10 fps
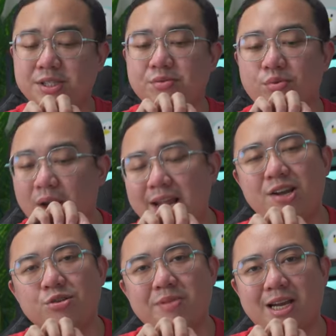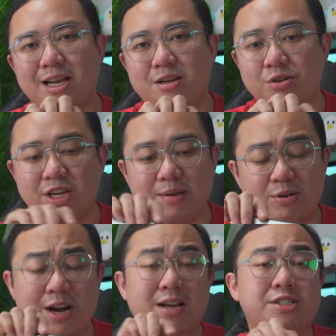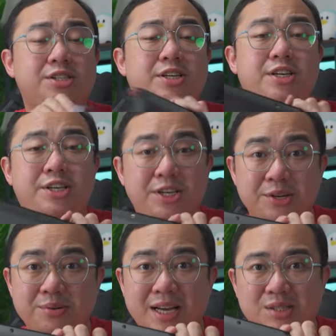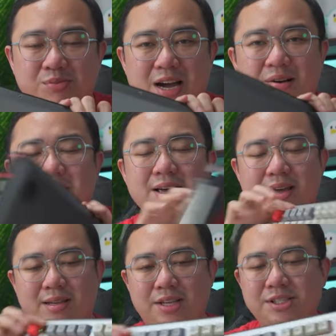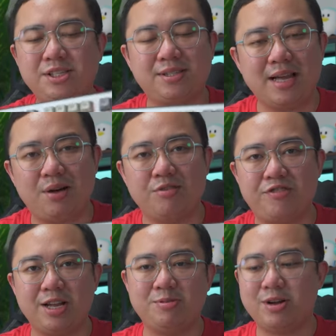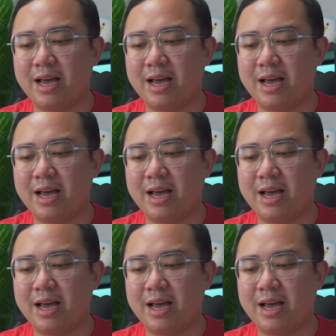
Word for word: It's a really cool mechanical keyboard and it's cute as well. This is now available